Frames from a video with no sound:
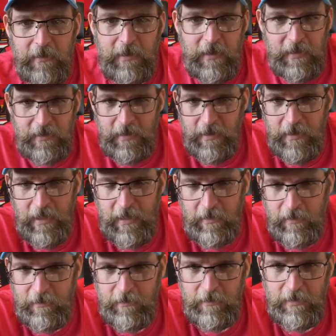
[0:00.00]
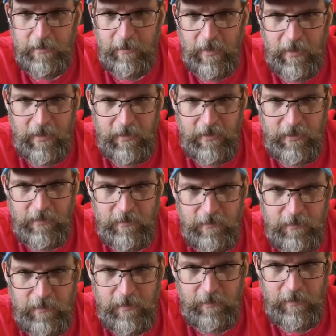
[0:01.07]
Did I see you, Caitlin, or did my eyes
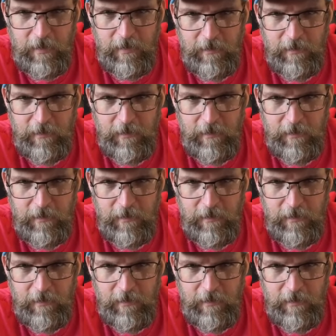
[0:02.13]
trick me?